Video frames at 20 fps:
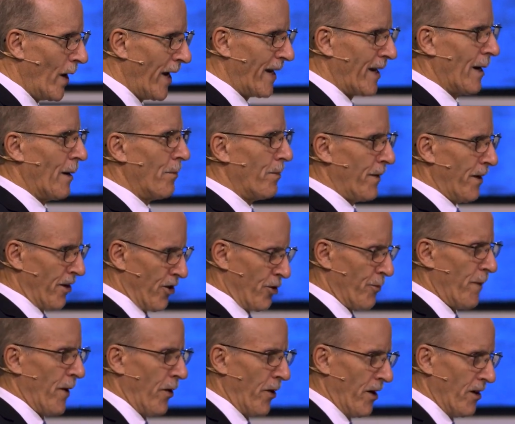wake up
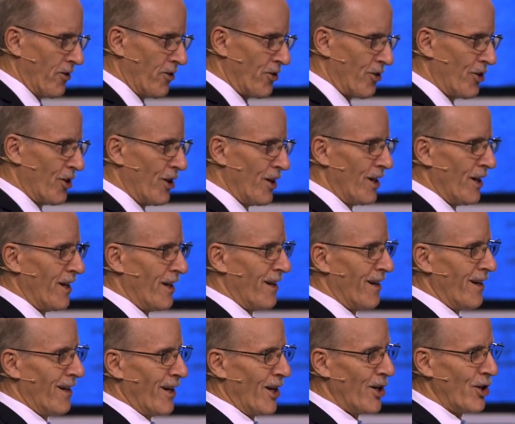experience.
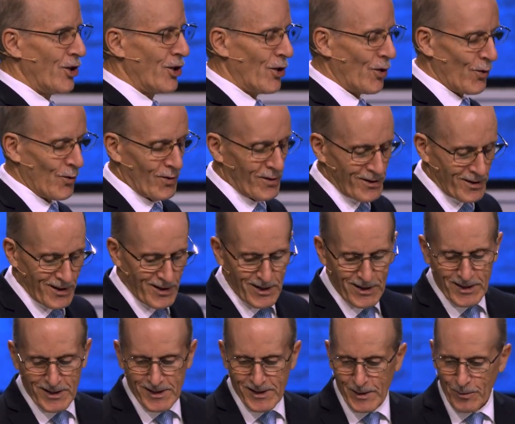You know,
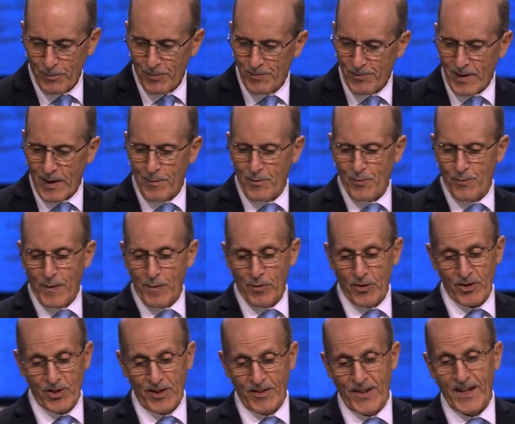sometimes
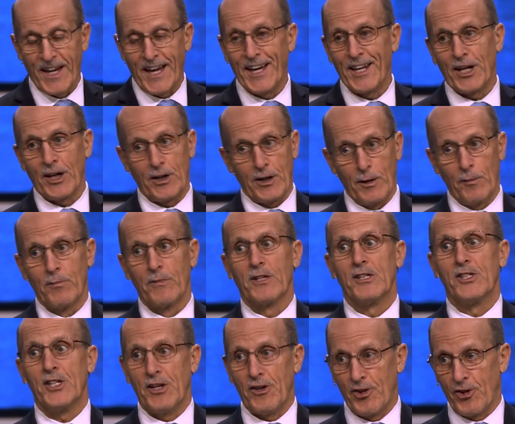people say they had a come
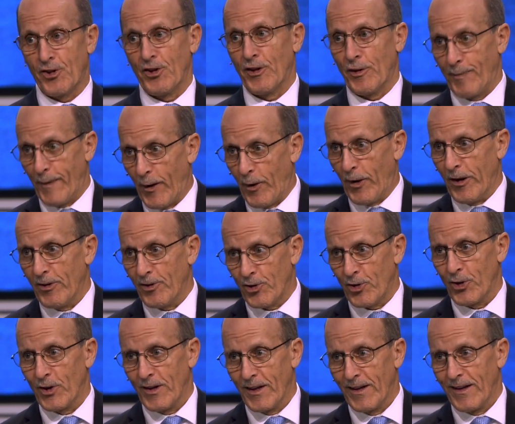to Jesus
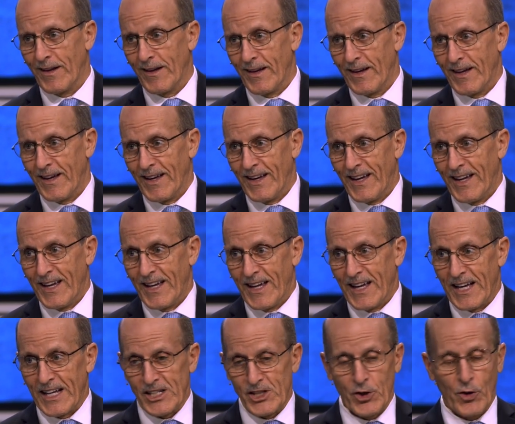experience.
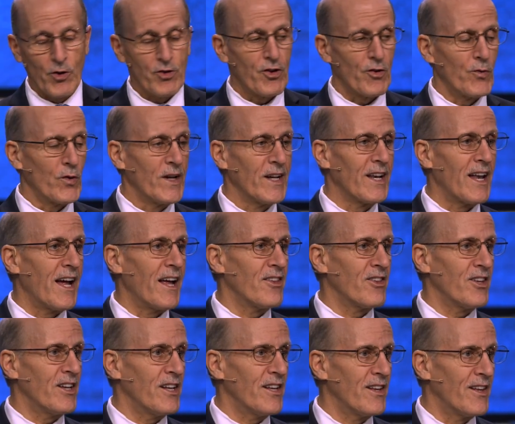And Joseph,
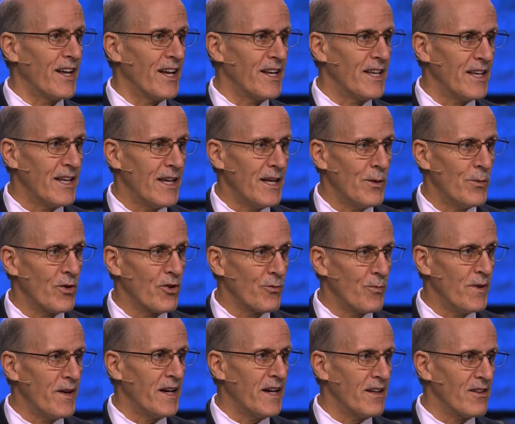realizing that he was
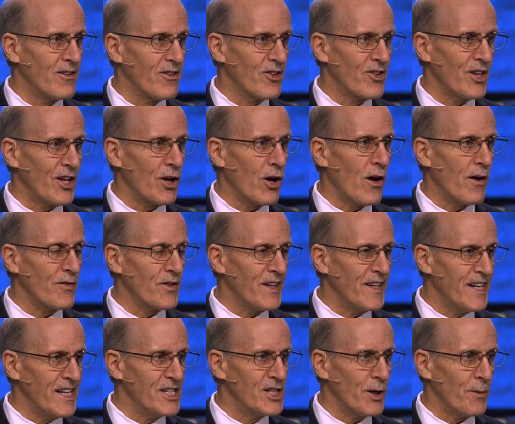being sent off
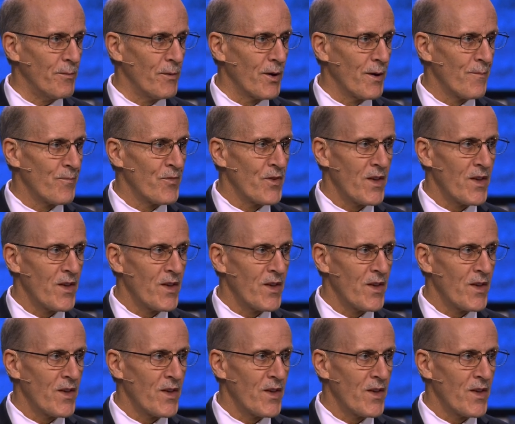to Egypt,